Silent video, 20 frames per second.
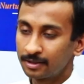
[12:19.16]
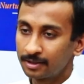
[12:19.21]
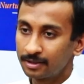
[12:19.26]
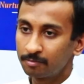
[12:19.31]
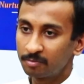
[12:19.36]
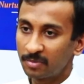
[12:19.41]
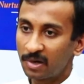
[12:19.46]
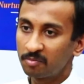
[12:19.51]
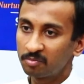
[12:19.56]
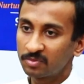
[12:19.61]

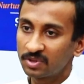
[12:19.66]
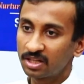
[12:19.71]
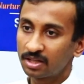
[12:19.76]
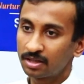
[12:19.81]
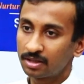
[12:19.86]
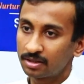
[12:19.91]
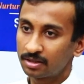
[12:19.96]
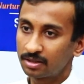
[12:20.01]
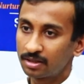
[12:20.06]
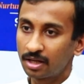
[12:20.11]
Ma'am,
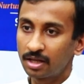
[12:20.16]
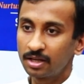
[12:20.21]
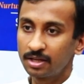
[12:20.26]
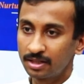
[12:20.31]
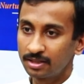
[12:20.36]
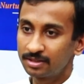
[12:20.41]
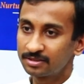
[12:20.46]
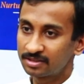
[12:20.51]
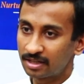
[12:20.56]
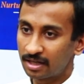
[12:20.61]
the
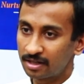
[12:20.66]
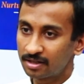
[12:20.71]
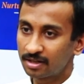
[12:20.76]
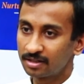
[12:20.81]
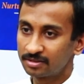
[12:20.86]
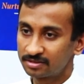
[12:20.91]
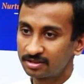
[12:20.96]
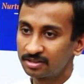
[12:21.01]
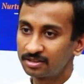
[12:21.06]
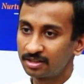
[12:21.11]
hills are
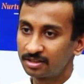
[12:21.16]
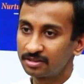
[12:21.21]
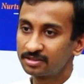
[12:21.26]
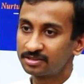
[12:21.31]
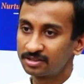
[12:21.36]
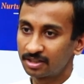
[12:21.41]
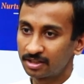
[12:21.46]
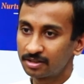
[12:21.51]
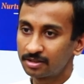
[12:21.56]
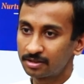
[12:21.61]
considered
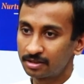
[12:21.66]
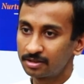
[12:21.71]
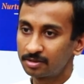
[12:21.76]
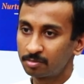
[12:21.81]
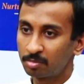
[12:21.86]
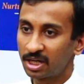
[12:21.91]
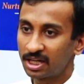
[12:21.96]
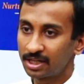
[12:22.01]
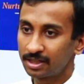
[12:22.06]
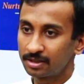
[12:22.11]

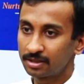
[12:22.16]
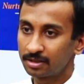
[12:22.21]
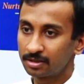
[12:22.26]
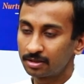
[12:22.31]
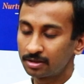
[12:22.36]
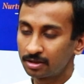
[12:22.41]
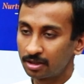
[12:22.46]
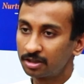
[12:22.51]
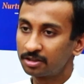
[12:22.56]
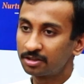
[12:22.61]
sacred by
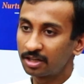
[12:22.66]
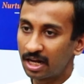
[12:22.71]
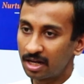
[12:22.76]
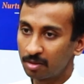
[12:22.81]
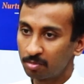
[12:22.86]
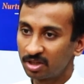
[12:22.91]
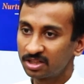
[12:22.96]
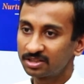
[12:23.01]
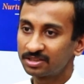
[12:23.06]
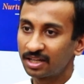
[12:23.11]
the
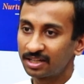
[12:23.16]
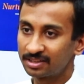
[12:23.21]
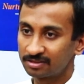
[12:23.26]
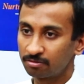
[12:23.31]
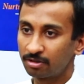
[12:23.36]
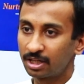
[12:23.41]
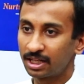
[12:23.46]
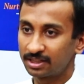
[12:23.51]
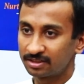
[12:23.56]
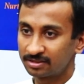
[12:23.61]
tribals as
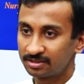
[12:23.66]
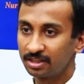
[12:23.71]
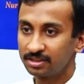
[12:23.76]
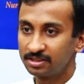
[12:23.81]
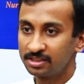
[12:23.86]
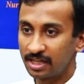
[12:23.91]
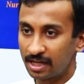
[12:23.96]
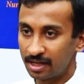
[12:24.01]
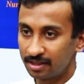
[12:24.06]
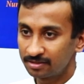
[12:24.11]
well as the
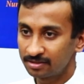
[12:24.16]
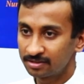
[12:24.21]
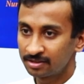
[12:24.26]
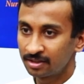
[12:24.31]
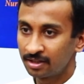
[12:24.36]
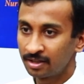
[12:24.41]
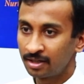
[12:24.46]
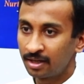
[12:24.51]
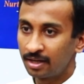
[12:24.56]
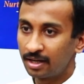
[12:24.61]
Jains.
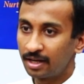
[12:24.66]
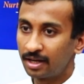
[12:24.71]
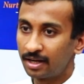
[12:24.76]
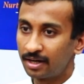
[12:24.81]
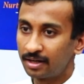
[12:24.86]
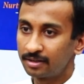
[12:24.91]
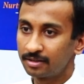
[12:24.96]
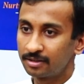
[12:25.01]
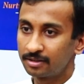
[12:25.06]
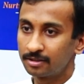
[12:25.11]

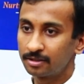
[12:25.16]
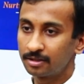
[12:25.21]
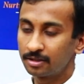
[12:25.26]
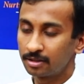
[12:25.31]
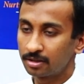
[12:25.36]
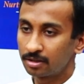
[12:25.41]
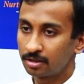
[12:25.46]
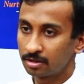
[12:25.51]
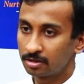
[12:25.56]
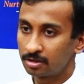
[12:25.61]
And
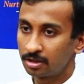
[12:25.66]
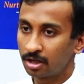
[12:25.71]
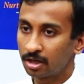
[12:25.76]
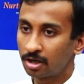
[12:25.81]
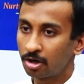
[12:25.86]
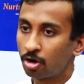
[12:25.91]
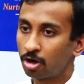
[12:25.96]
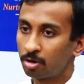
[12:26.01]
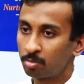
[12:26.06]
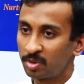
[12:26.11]
the
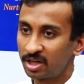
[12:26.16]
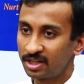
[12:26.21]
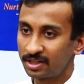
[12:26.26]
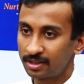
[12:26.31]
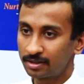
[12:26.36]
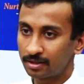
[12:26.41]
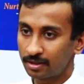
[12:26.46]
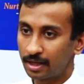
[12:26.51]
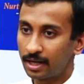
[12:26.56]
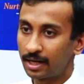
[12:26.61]
government
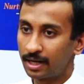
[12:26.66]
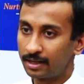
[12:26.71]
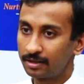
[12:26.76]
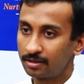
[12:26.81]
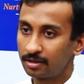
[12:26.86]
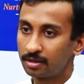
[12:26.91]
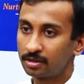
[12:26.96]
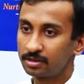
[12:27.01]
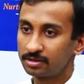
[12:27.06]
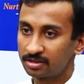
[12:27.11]

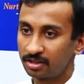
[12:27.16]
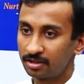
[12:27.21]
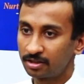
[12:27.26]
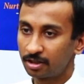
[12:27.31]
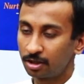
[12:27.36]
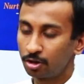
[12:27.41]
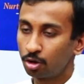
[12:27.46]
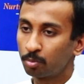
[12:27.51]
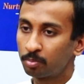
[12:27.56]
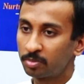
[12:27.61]
had
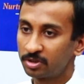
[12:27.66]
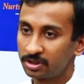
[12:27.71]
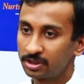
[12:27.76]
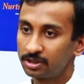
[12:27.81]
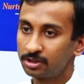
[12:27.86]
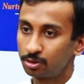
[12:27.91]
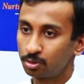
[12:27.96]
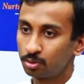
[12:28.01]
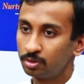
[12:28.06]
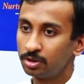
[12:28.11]
recently opened
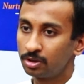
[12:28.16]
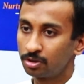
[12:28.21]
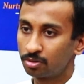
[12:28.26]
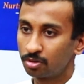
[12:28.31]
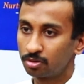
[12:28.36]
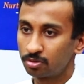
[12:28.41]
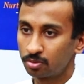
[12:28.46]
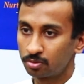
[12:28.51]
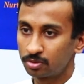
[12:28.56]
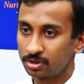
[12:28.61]
it to
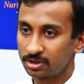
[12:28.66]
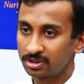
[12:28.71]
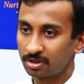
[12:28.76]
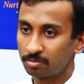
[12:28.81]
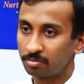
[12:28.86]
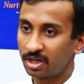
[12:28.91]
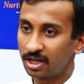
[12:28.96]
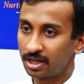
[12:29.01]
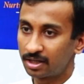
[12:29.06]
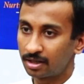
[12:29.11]

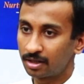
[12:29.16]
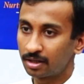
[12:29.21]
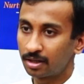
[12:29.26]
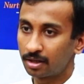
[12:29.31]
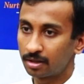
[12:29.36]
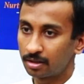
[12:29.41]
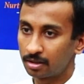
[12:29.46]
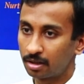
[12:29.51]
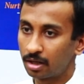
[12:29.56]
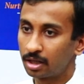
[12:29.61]
ecotourism and
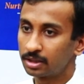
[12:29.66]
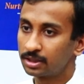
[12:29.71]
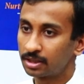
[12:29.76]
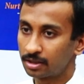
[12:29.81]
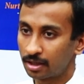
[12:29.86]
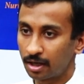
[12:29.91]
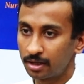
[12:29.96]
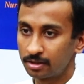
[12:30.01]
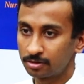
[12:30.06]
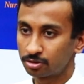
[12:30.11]

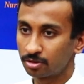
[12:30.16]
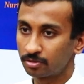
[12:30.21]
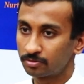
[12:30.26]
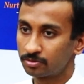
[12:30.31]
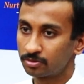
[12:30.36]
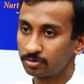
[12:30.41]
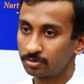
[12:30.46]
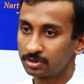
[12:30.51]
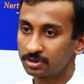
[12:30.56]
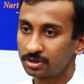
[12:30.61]
other kinds
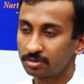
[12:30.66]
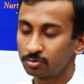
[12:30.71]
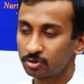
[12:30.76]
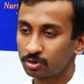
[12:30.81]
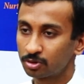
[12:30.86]
of tourism.